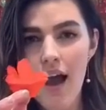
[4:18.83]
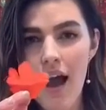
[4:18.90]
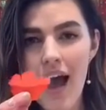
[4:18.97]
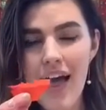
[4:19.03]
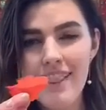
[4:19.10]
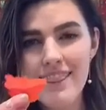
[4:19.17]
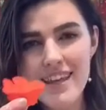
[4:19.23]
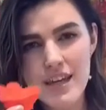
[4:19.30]

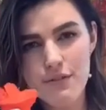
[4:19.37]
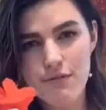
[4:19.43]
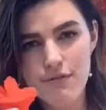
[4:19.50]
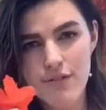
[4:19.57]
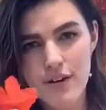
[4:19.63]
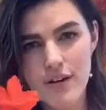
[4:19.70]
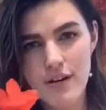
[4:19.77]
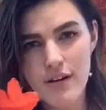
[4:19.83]
a leaf.
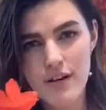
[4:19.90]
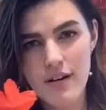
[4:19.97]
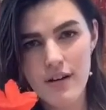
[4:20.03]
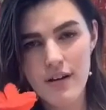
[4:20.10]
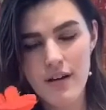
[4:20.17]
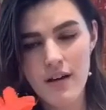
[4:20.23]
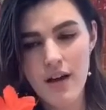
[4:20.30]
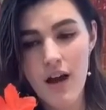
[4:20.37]

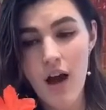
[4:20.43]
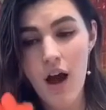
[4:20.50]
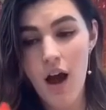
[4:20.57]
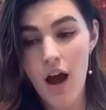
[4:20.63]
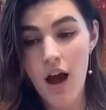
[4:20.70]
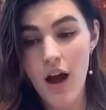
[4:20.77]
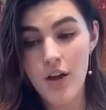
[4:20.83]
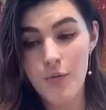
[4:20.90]

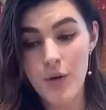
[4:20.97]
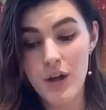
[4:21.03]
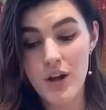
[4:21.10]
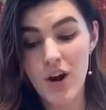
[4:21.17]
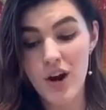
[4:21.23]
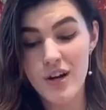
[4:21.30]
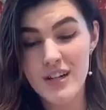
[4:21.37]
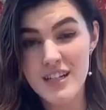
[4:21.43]
We can
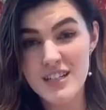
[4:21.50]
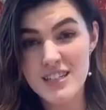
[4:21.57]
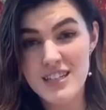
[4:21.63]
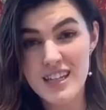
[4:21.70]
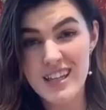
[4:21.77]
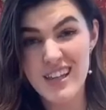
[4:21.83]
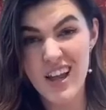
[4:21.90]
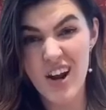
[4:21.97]
already
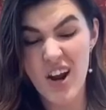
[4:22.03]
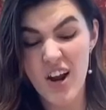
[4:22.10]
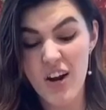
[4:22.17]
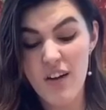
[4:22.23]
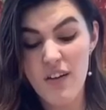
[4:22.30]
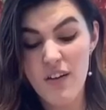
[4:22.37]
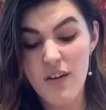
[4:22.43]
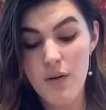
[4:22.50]
see that
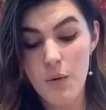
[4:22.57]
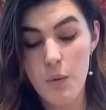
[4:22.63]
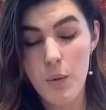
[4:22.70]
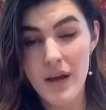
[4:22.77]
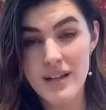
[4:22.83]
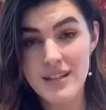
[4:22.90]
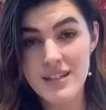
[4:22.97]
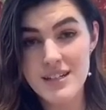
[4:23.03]
our
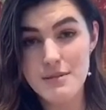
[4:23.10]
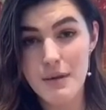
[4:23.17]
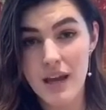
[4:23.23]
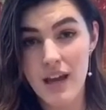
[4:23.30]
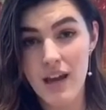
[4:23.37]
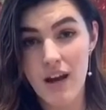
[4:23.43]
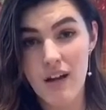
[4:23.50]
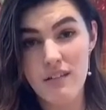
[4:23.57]
wind is
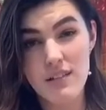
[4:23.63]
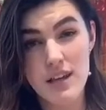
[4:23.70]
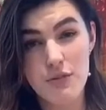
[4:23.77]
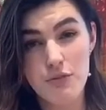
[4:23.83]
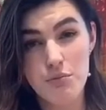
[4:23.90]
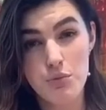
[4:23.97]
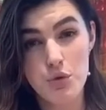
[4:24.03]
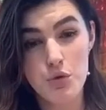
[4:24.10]
making our
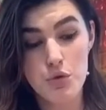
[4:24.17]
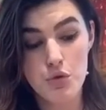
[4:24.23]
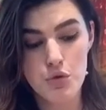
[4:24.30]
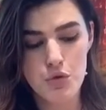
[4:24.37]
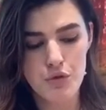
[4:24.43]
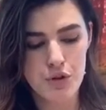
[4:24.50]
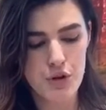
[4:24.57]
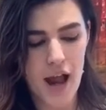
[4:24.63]
leaf
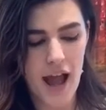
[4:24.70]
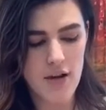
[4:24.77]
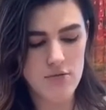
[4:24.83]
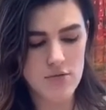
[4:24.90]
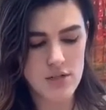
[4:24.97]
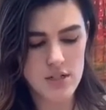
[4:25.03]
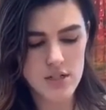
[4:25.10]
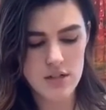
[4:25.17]
move around.